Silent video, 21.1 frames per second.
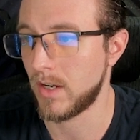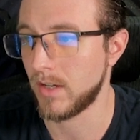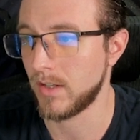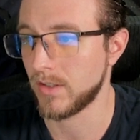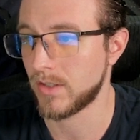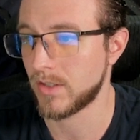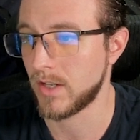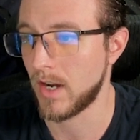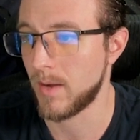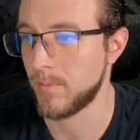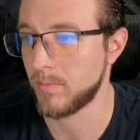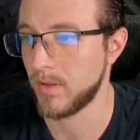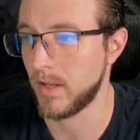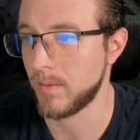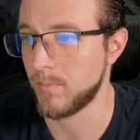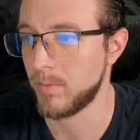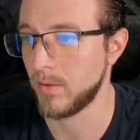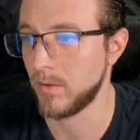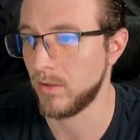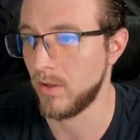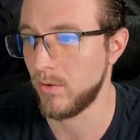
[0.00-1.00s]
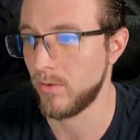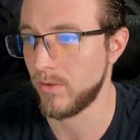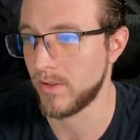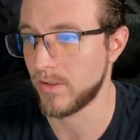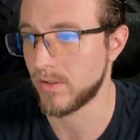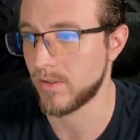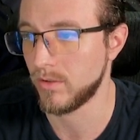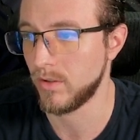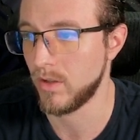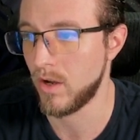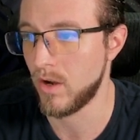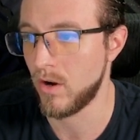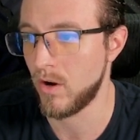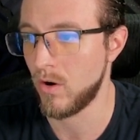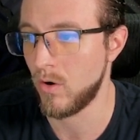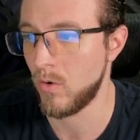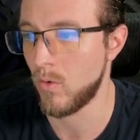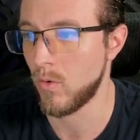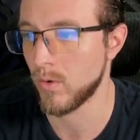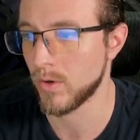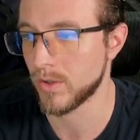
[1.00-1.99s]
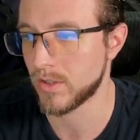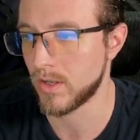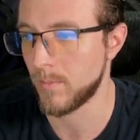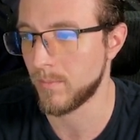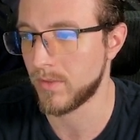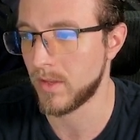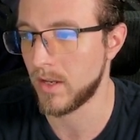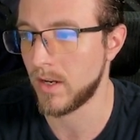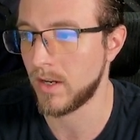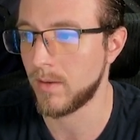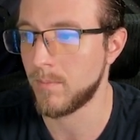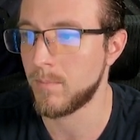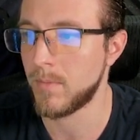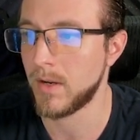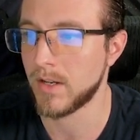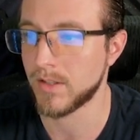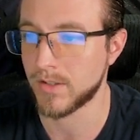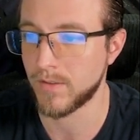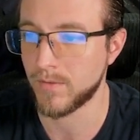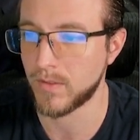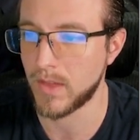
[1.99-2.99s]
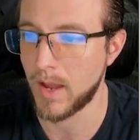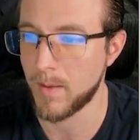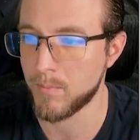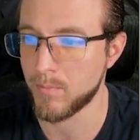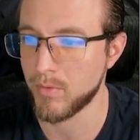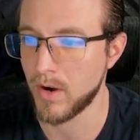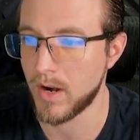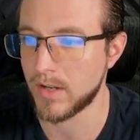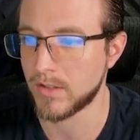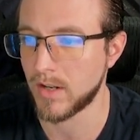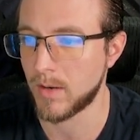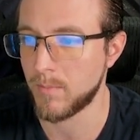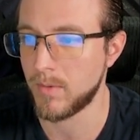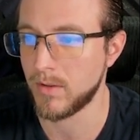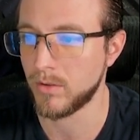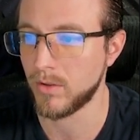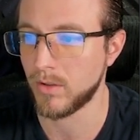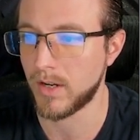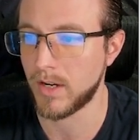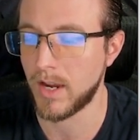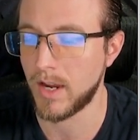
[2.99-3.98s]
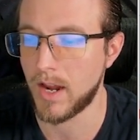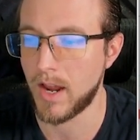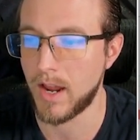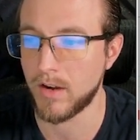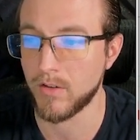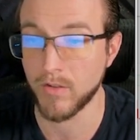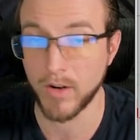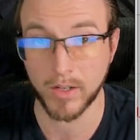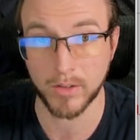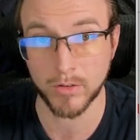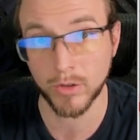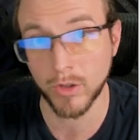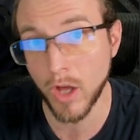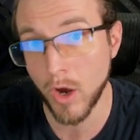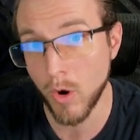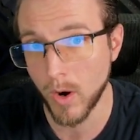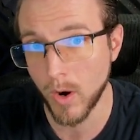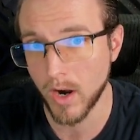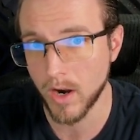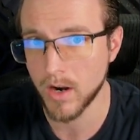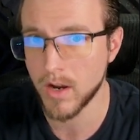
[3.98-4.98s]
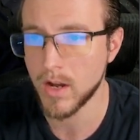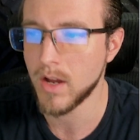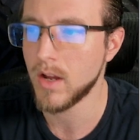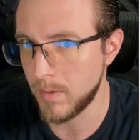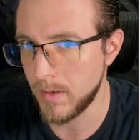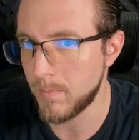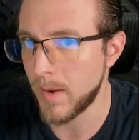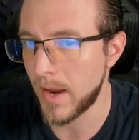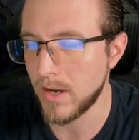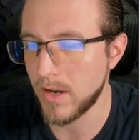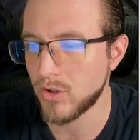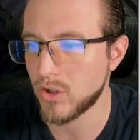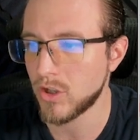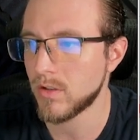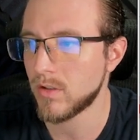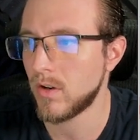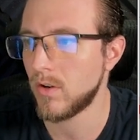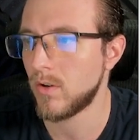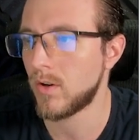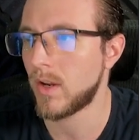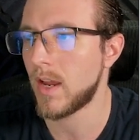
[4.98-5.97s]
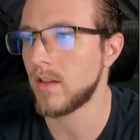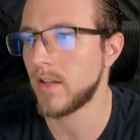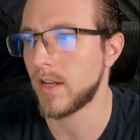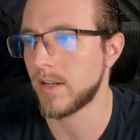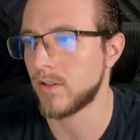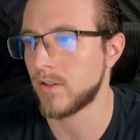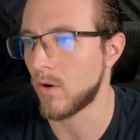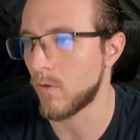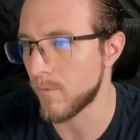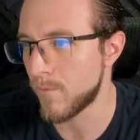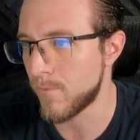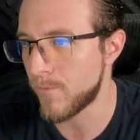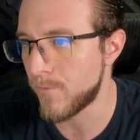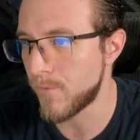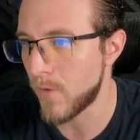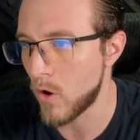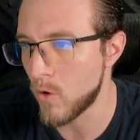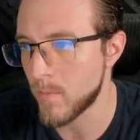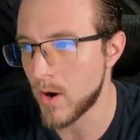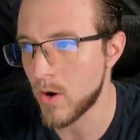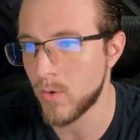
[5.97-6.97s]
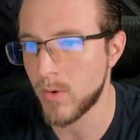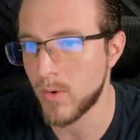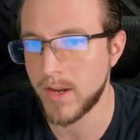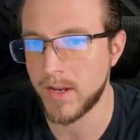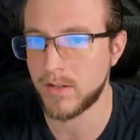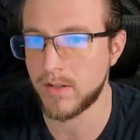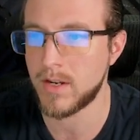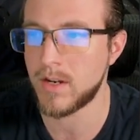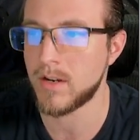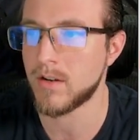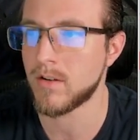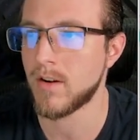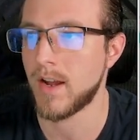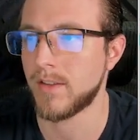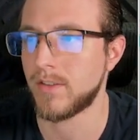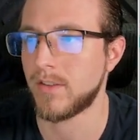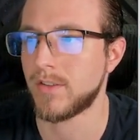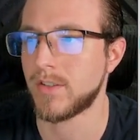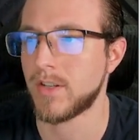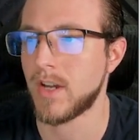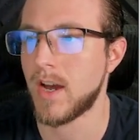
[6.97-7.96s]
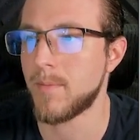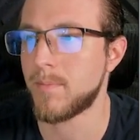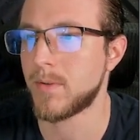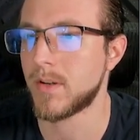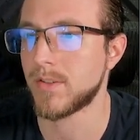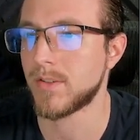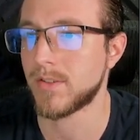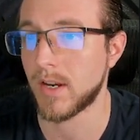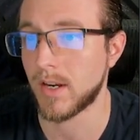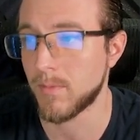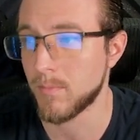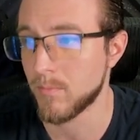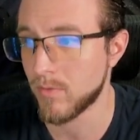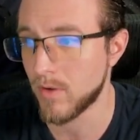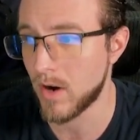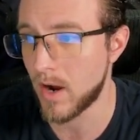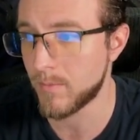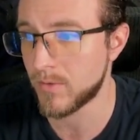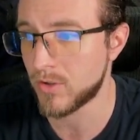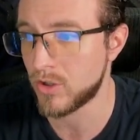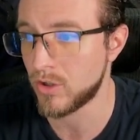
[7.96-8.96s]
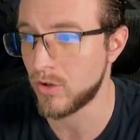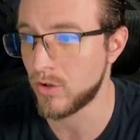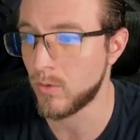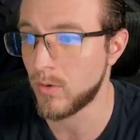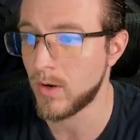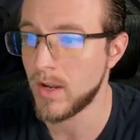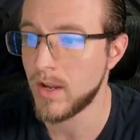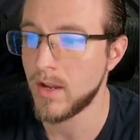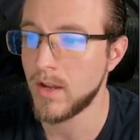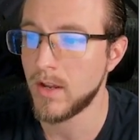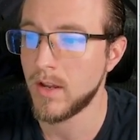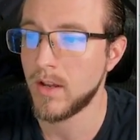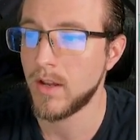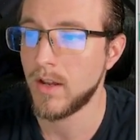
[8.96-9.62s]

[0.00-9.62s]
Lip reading: setting a stop like below this low or something, because if that breaks, I'd be looking at entering lower. Be patient, okay? Like don't FOMO in here at the top, because I can promise you,